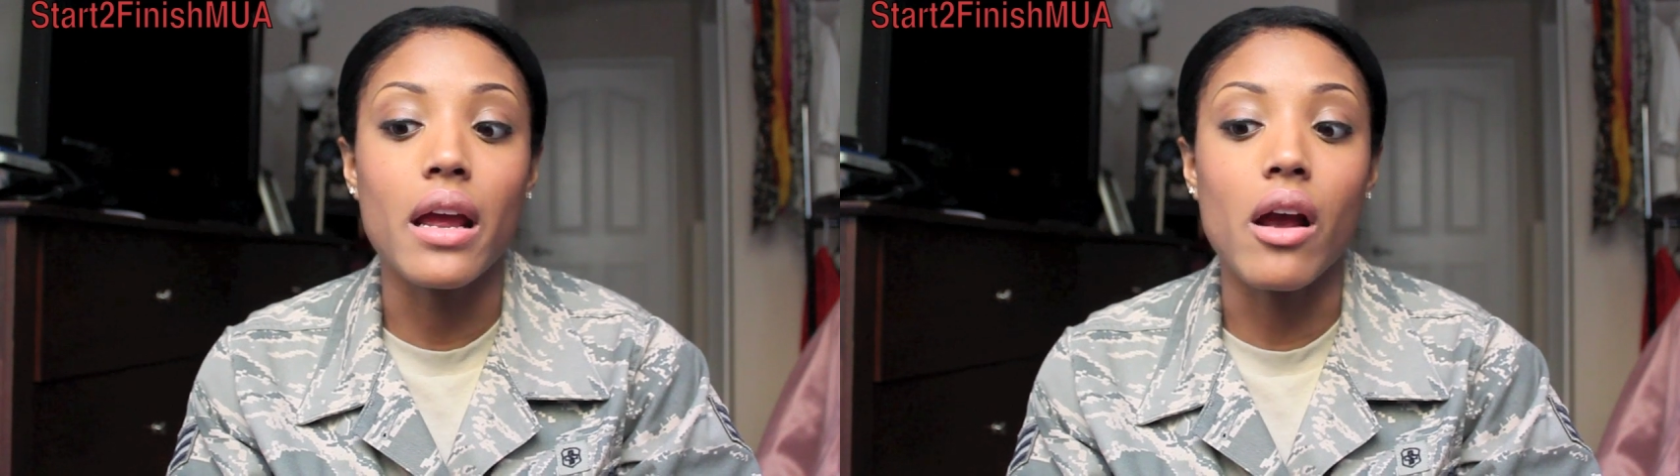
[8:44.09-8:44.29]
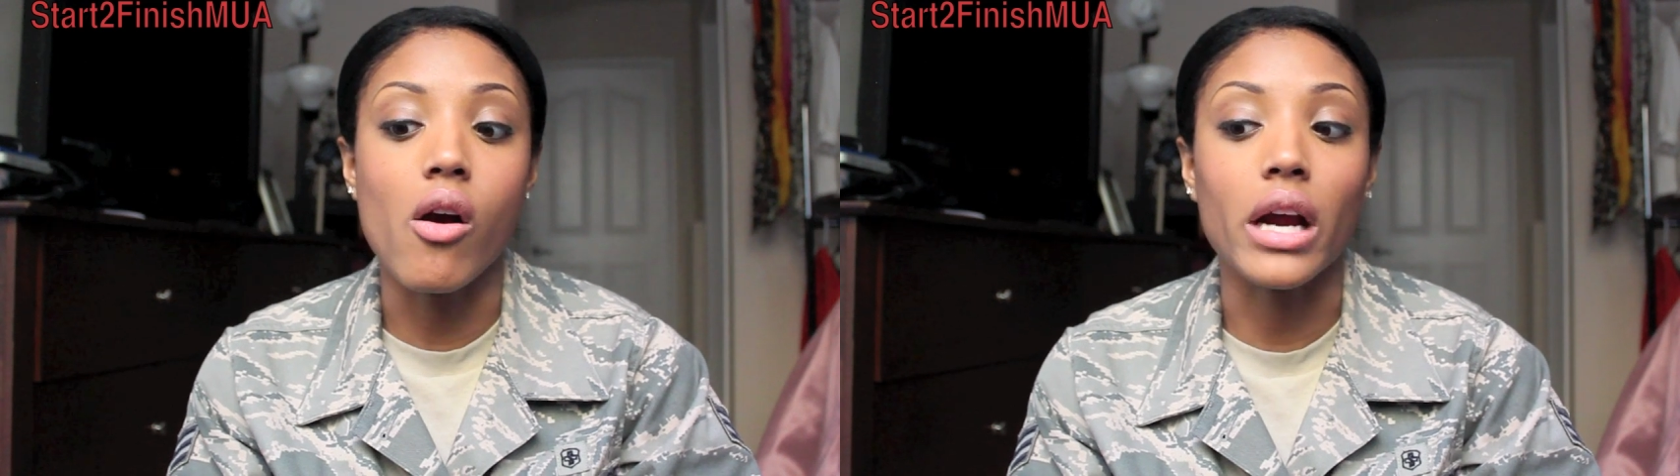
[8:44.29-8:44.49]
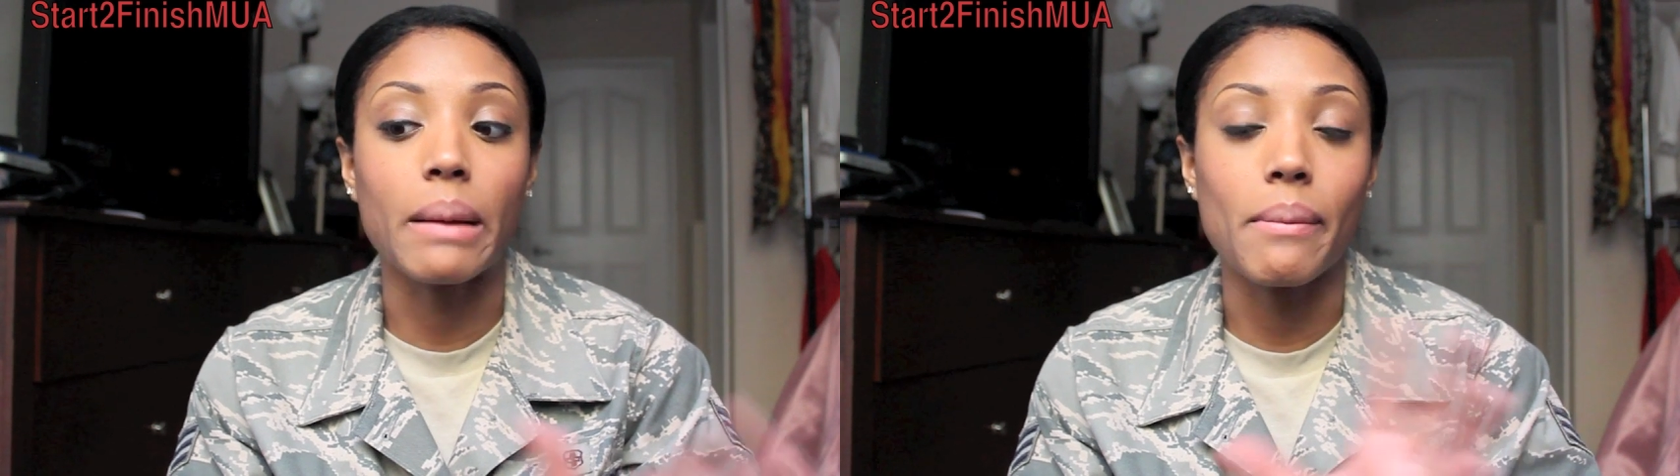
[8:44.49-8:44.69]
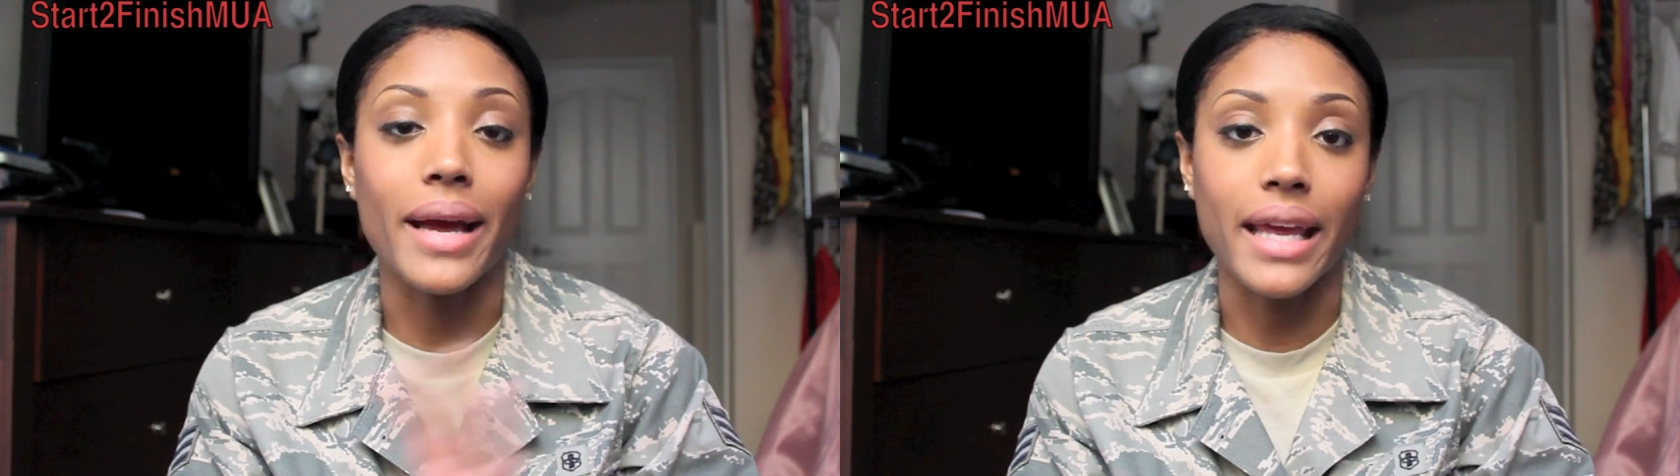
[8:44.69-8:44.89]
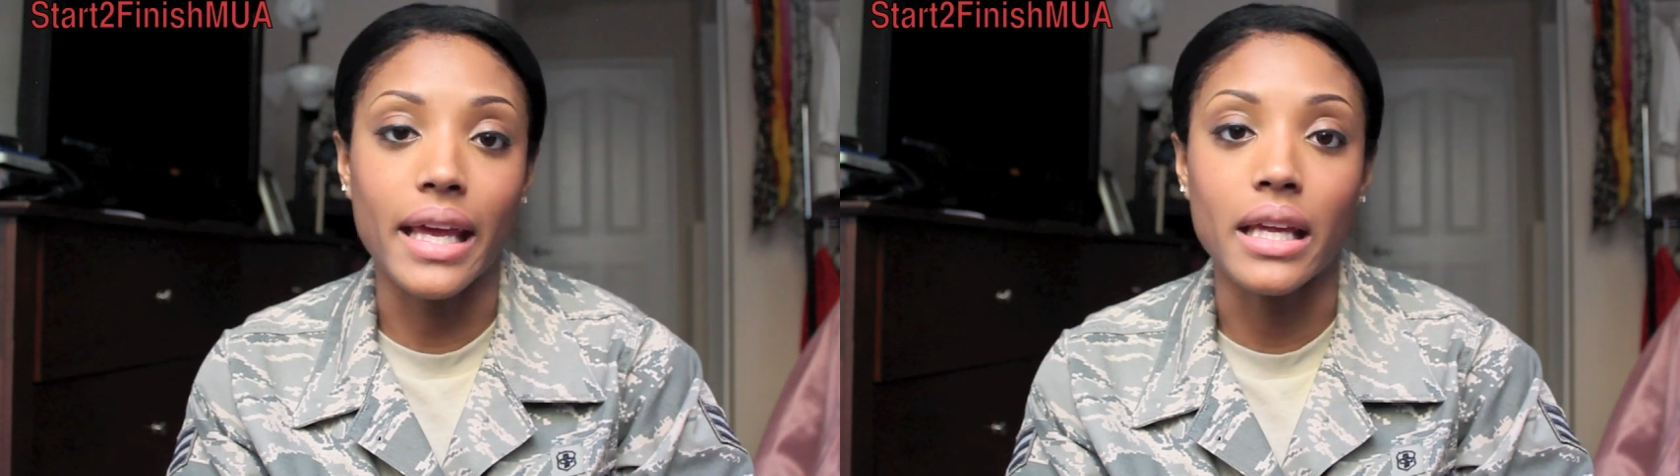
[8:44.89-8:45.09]
or coming
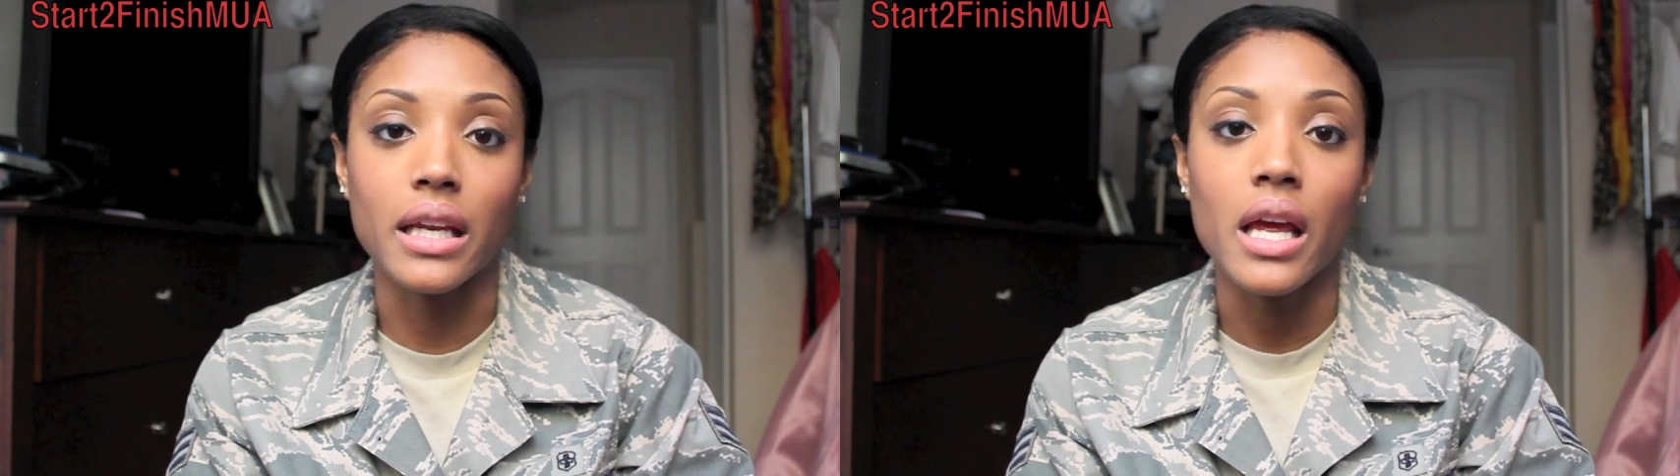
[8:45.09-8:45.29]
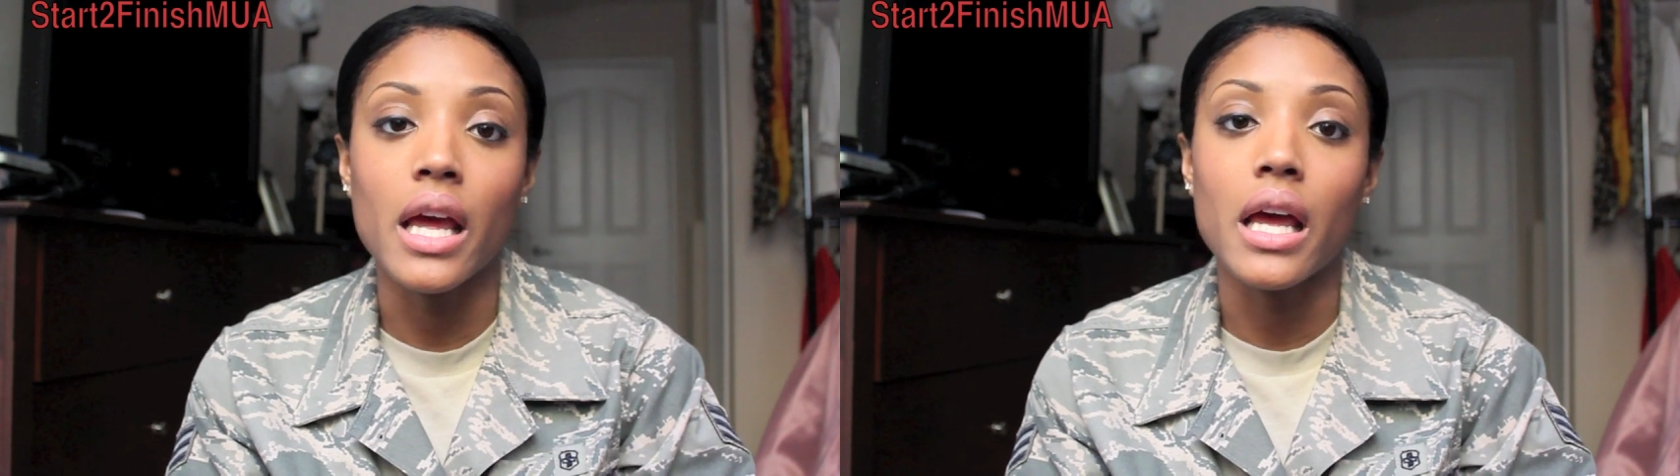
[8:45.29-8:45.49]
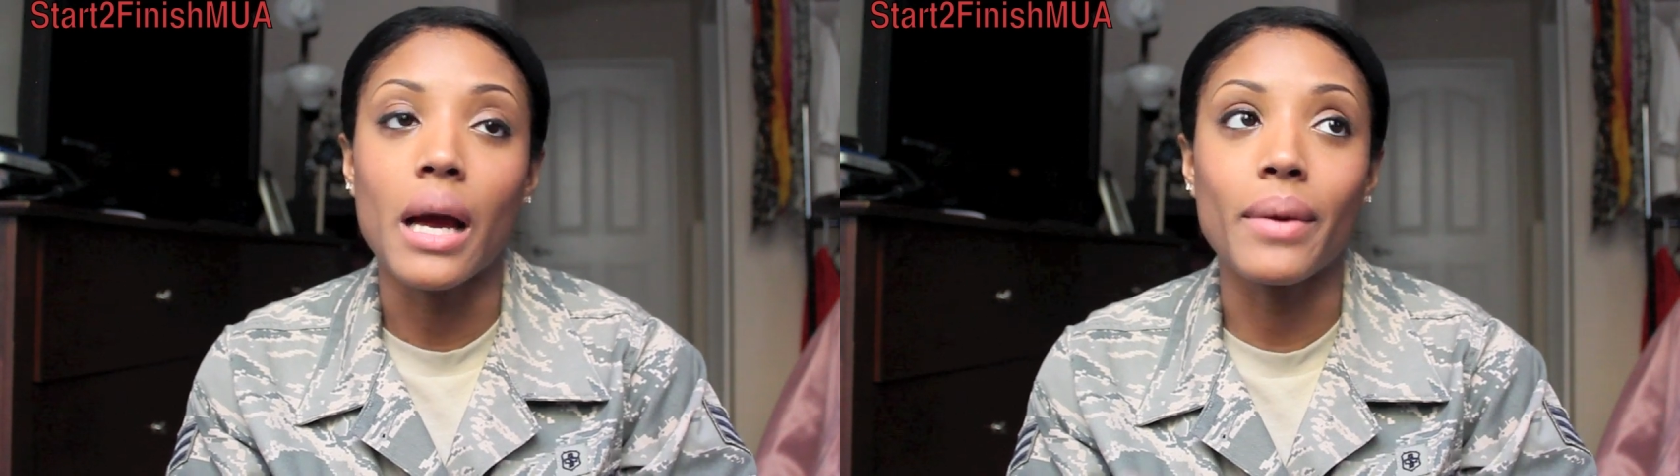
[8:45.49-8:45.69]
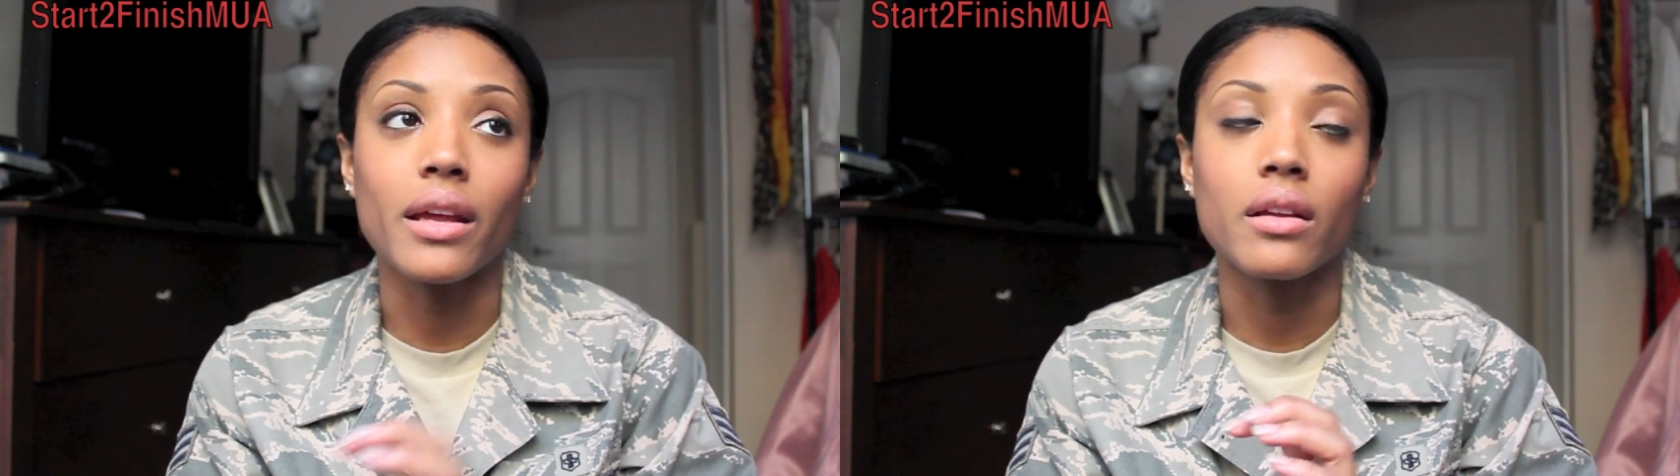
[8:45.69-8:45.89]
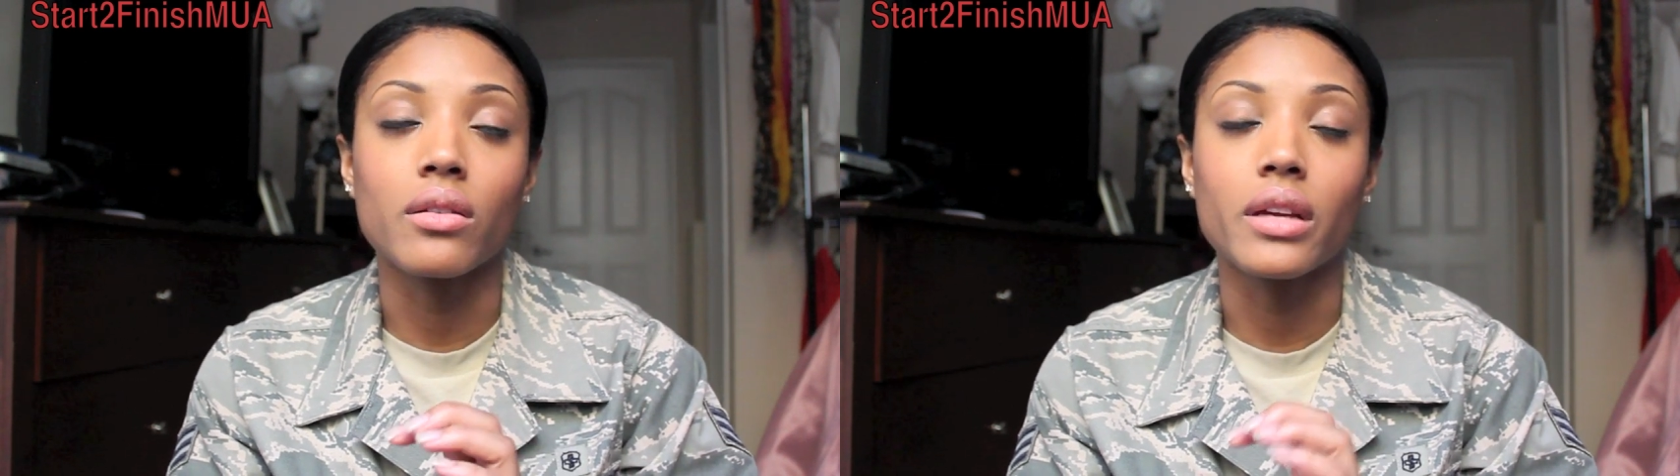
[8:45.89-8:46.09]
back in. I mean,